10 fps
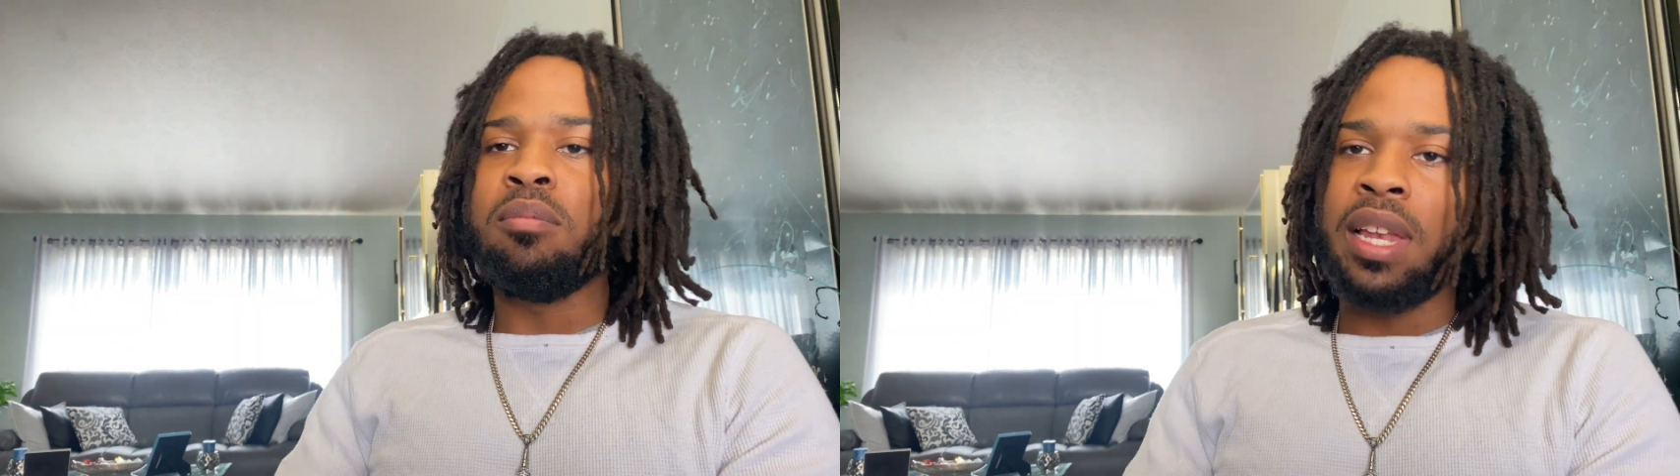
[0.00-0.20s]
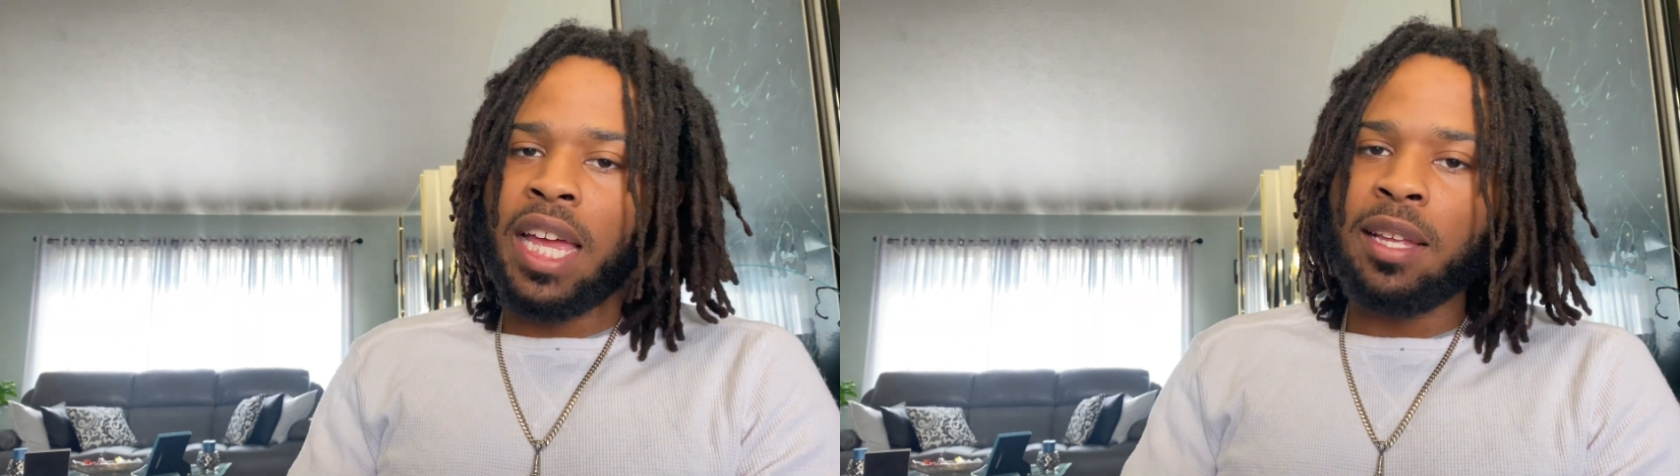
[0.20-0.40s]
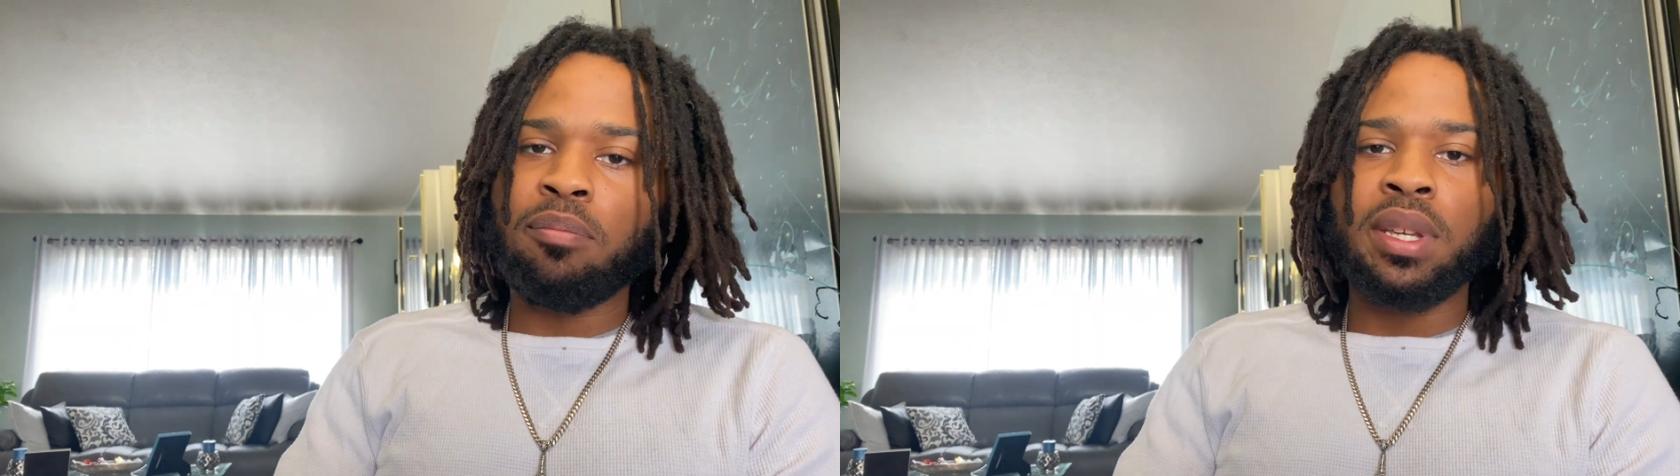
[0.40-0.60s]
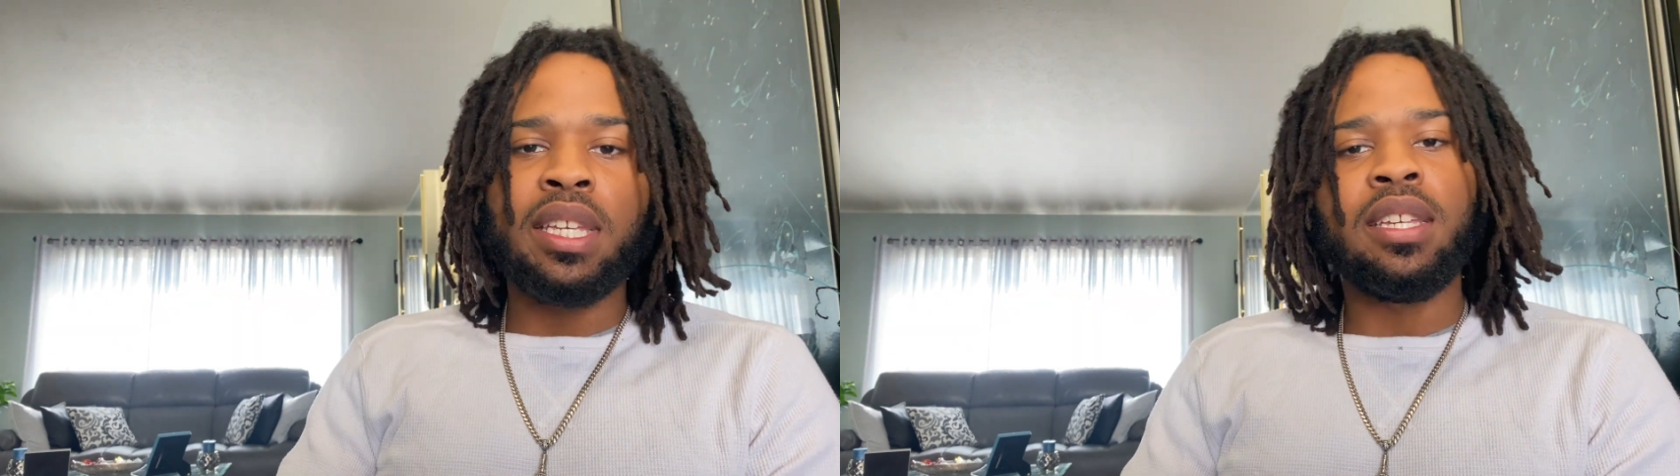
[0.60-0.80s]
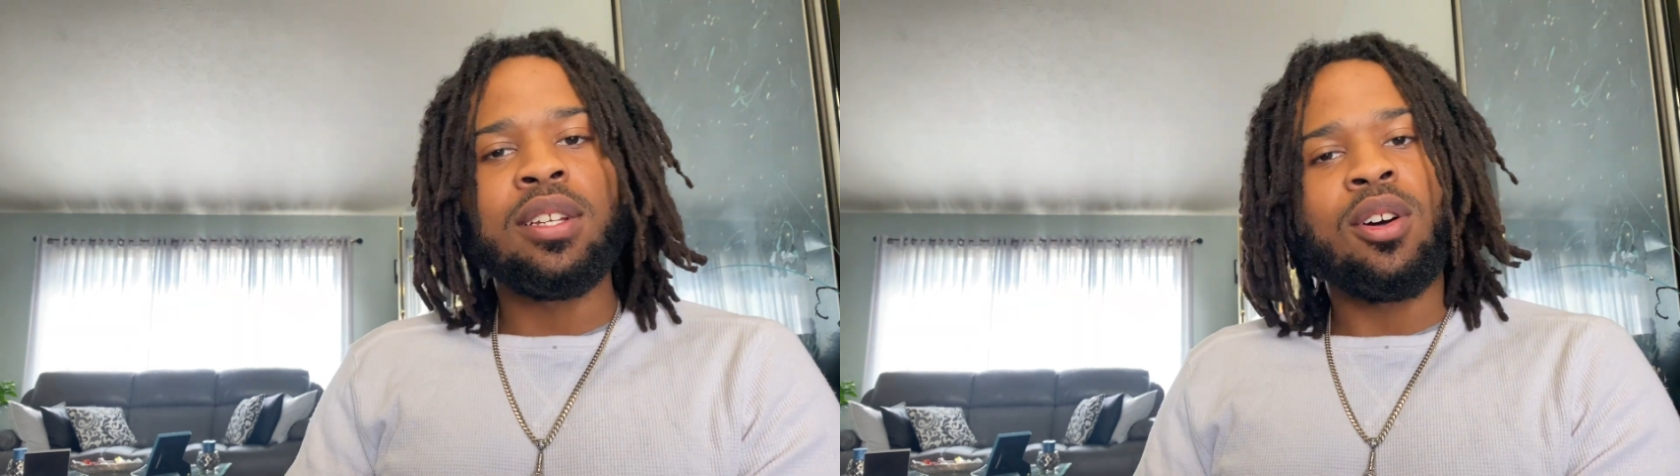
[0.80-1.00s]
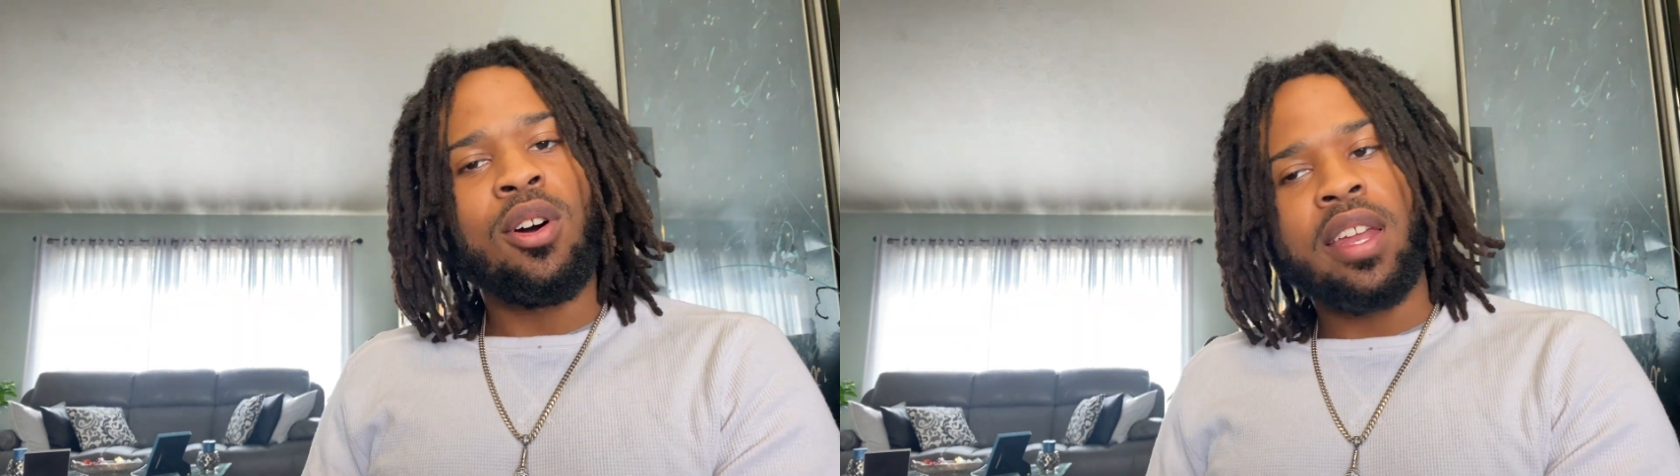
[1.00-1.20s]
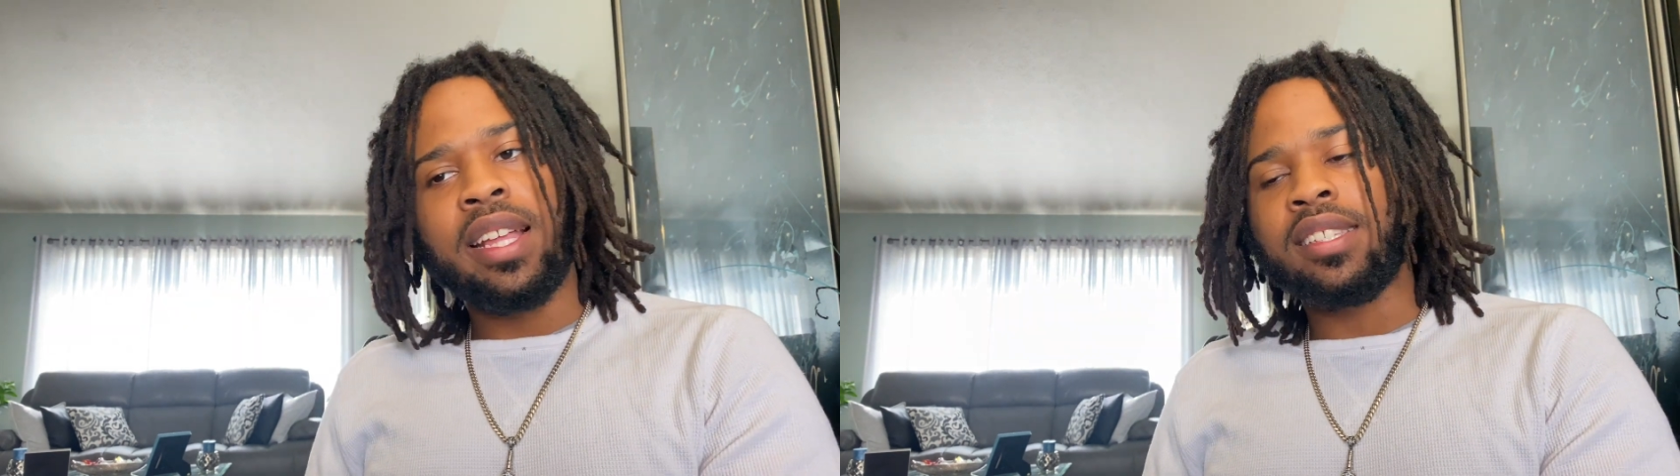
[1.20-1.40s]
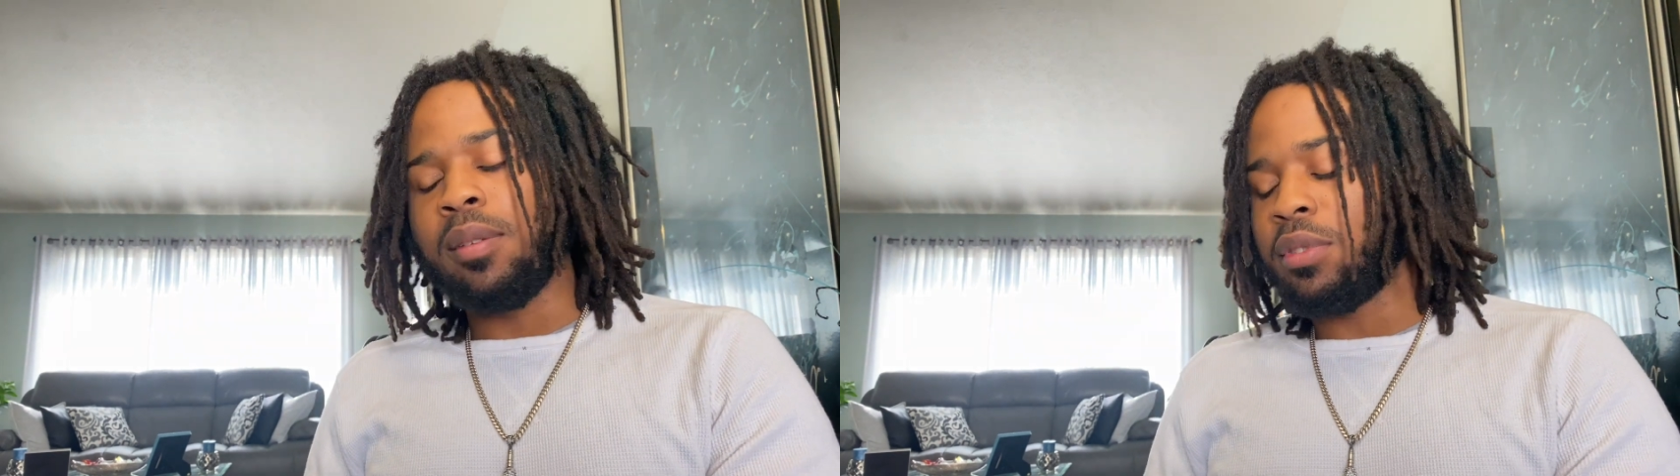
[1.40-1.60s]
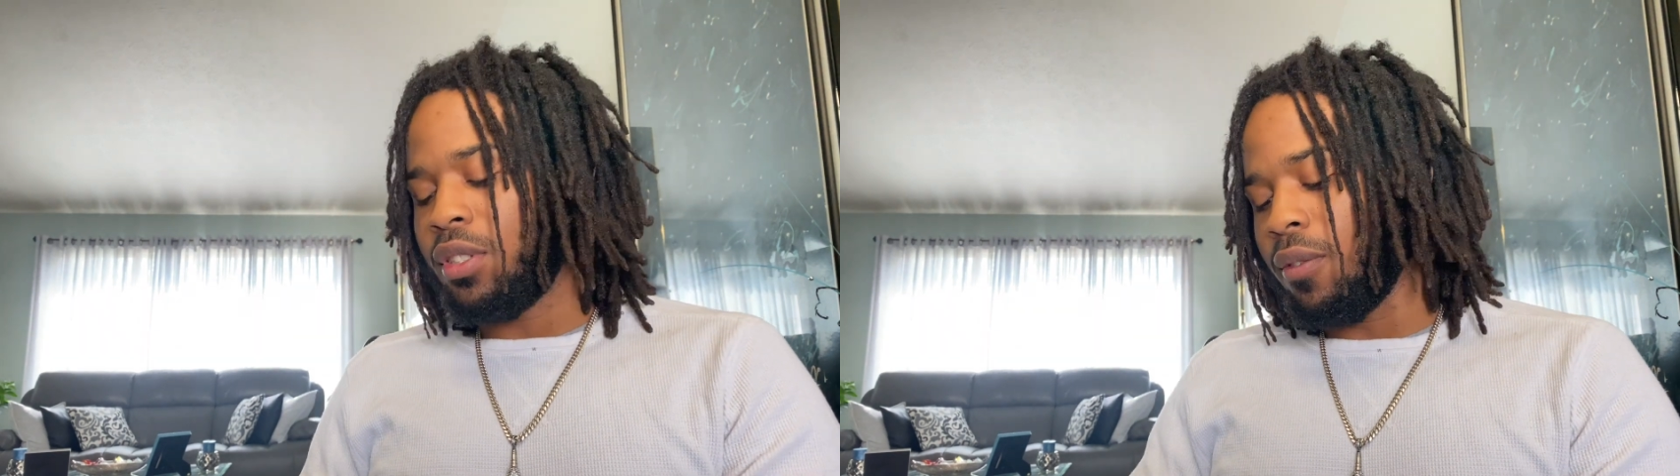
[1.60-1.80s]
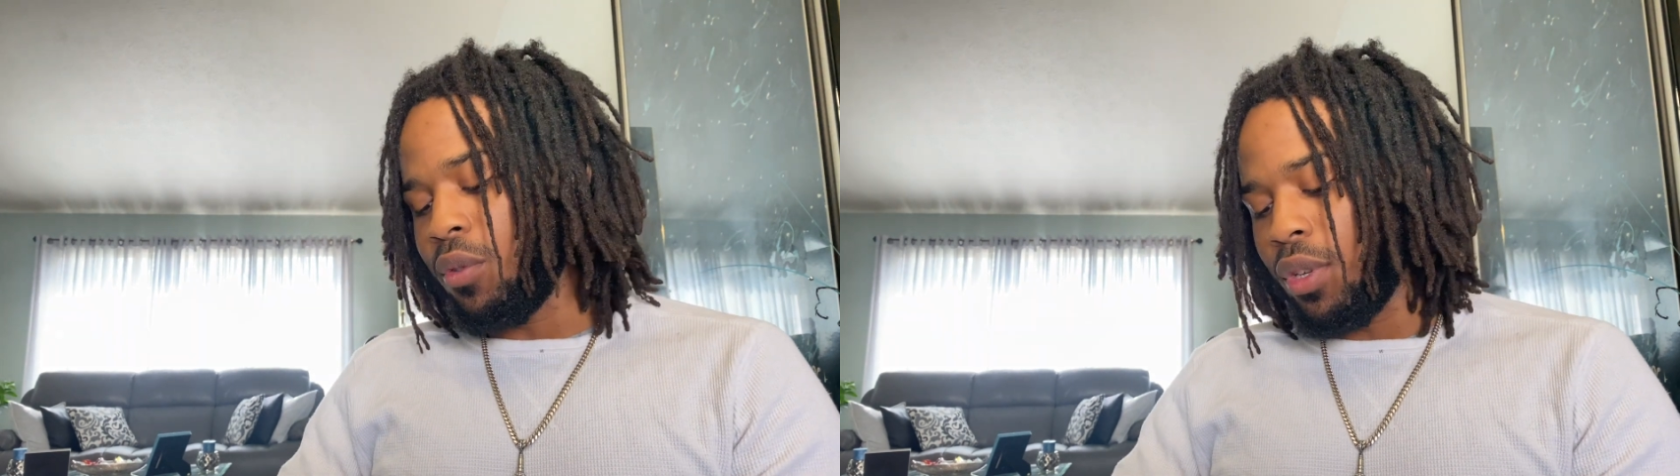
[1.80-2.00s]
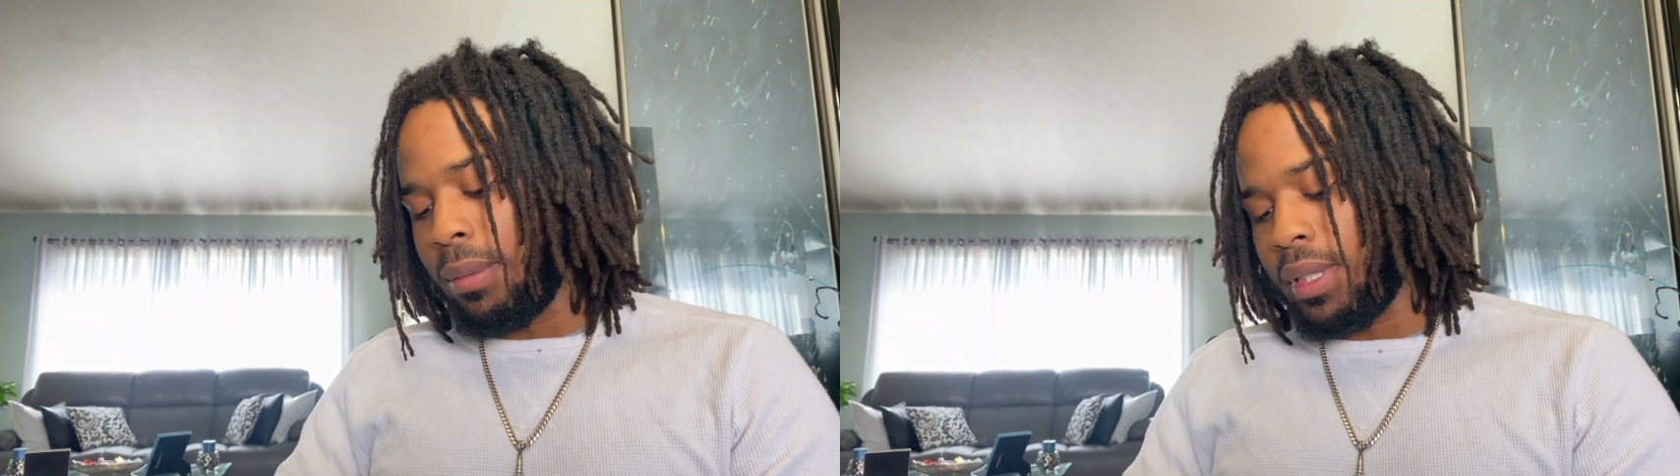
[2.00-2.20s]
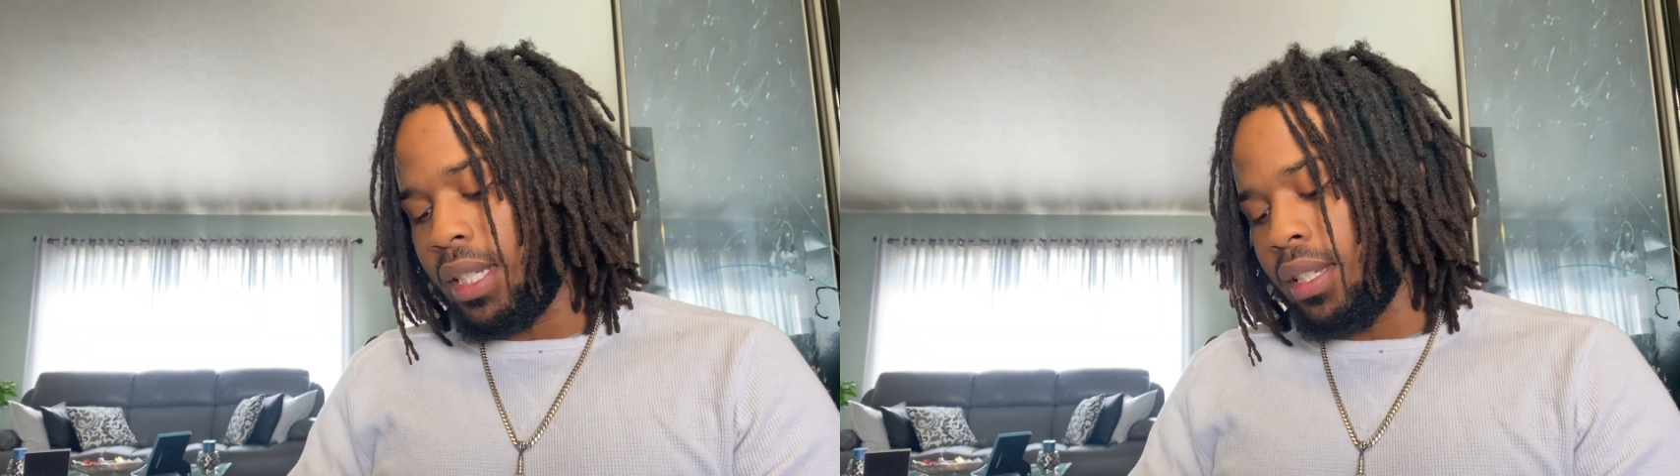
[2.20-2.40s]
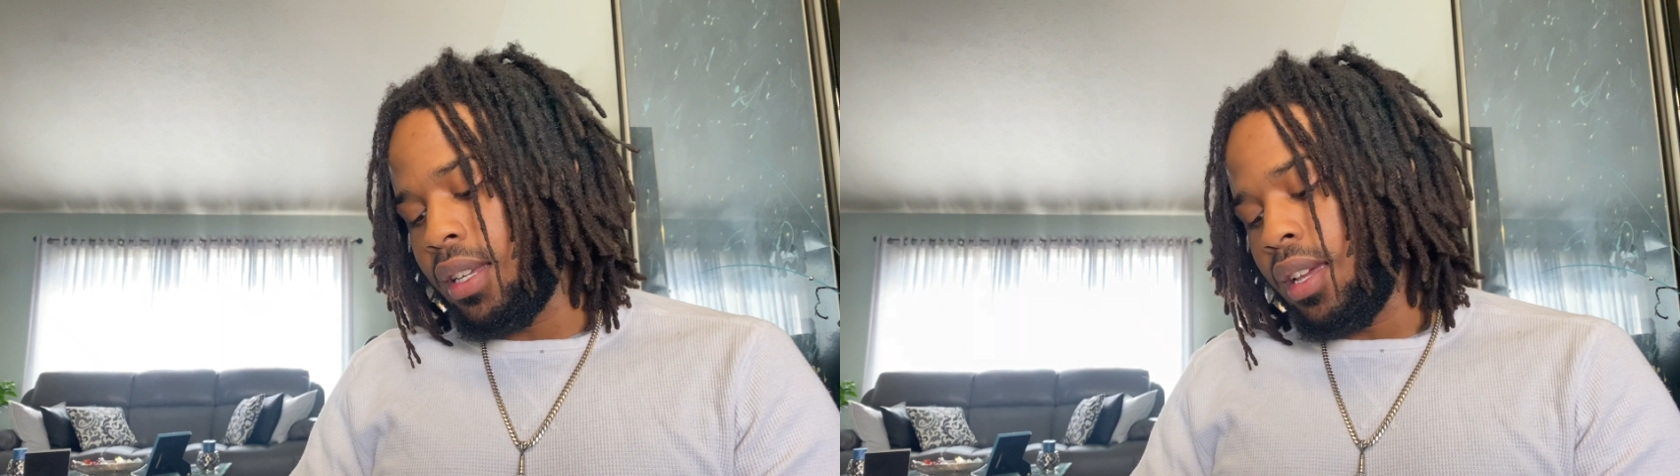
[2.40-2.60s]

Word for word: Blackpink, all that type of stuff, you know what I'm saying?